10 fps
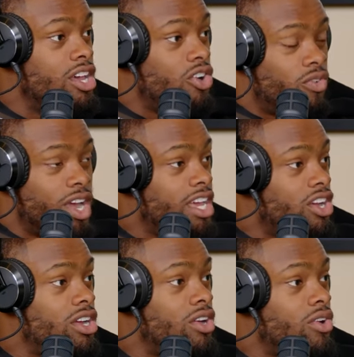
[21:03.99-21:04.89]
Reddick
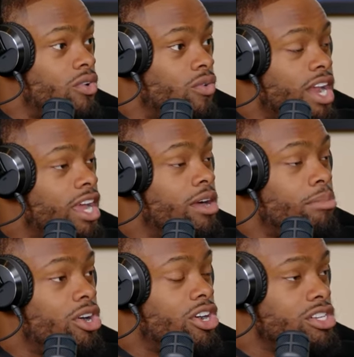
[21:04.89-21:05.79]
or
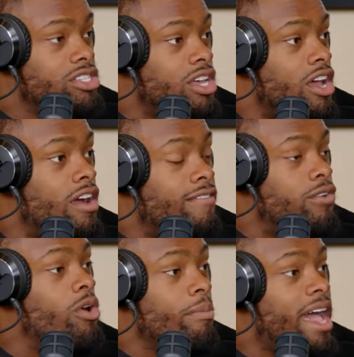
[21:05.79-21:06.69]
Burns.
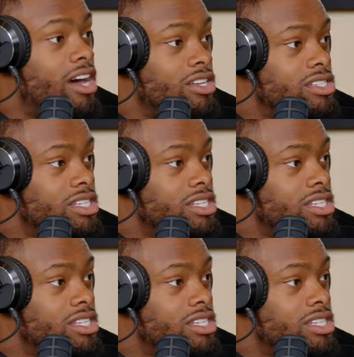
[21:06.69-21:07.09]
4 miles.